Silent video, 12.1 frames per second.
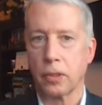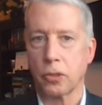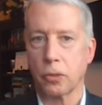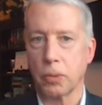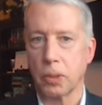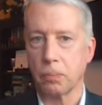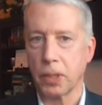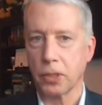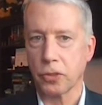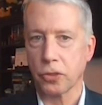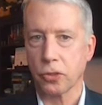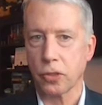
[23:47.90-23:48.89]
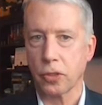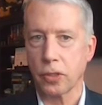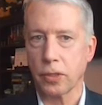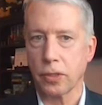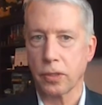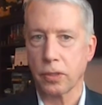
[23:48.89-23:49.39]
to be
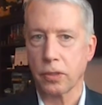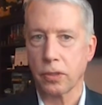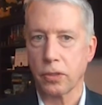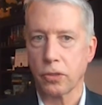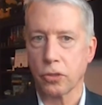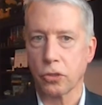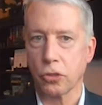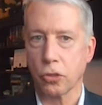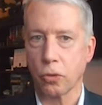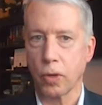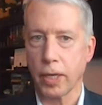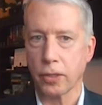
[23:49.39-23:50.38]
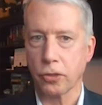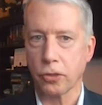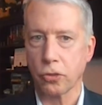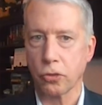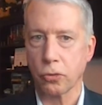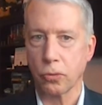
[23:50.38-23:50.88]
administered so as
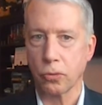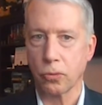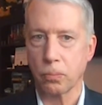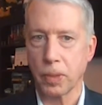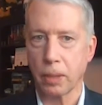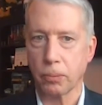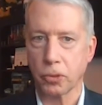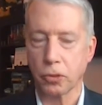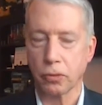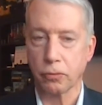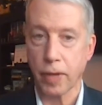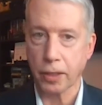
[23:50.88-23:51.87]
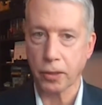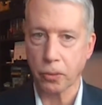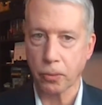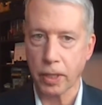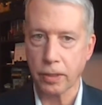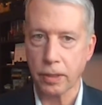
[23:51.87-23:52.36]
to be able to
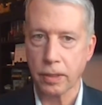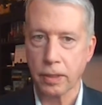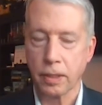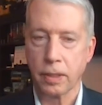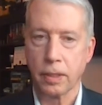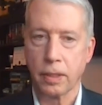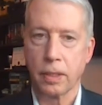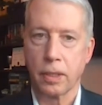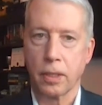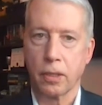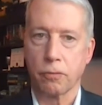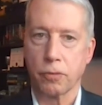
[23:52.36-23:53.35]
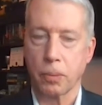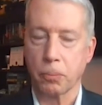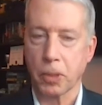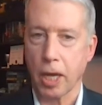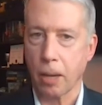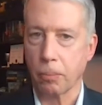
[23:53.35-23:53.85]
evacuate from
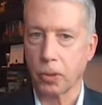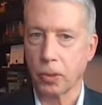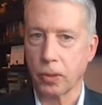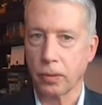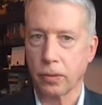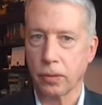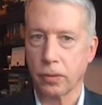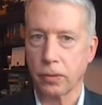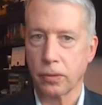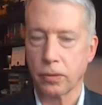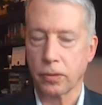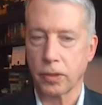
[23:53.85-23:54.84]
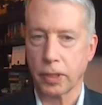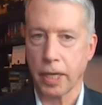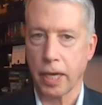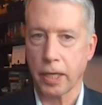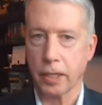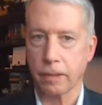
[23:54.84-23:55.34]
Kabul to
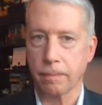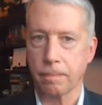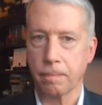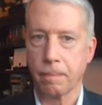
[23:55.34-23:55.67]
Canada.